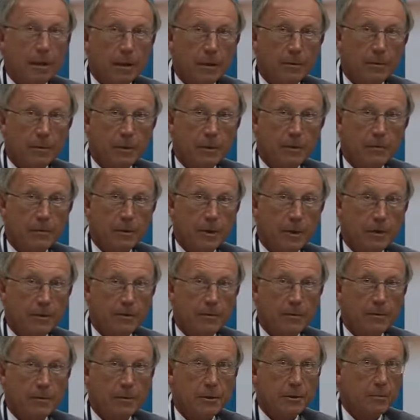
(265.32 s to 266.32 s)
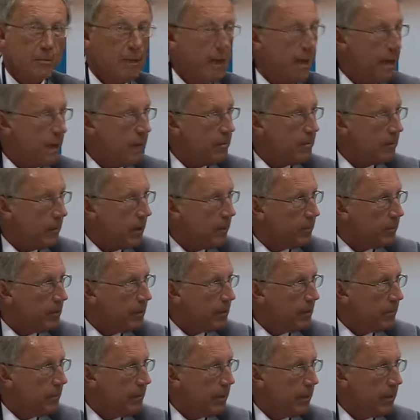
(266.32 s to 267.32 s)
And we have also some high
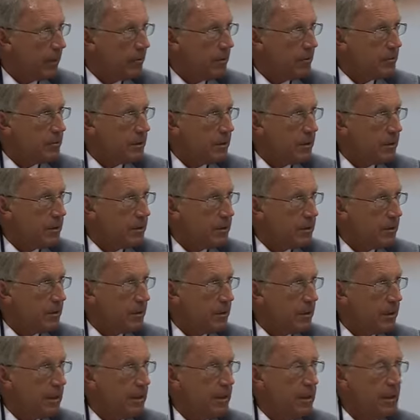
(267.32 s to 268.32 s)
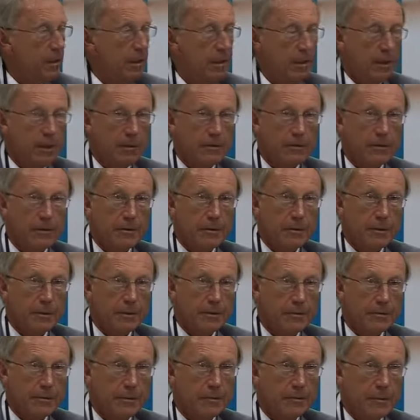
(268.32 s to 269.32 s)
myopes in the study. I've done
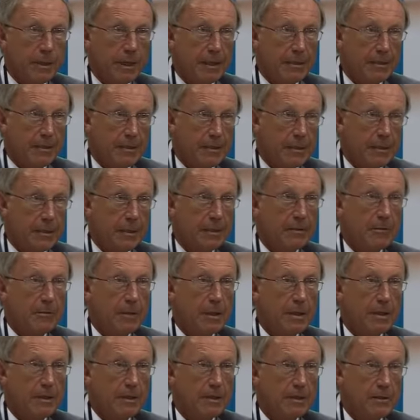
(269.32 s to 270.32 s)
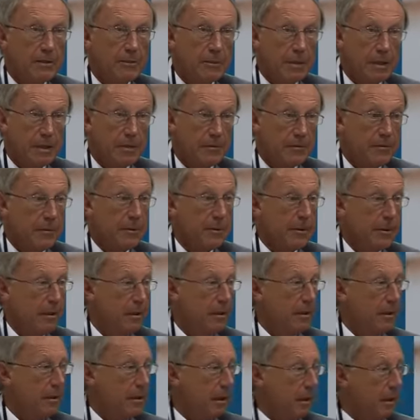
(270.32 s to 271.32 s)
several -10, -12s.
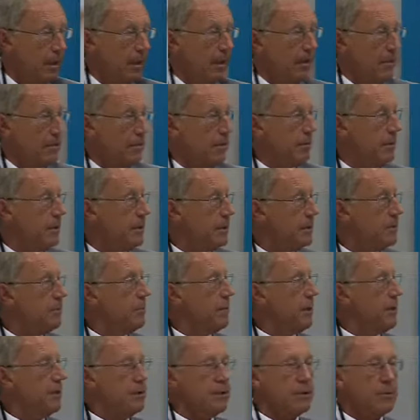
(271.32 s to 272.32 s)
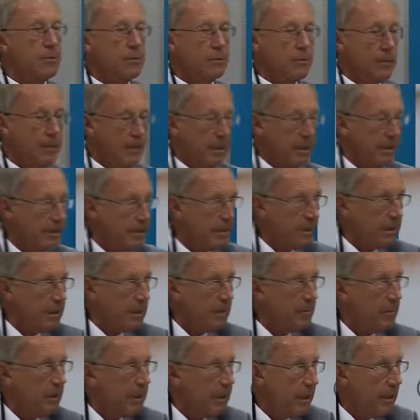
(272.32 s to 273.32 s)
Also, these patients were
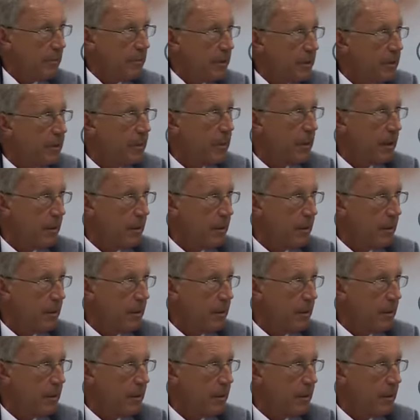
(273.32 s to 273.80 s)
extremely happy.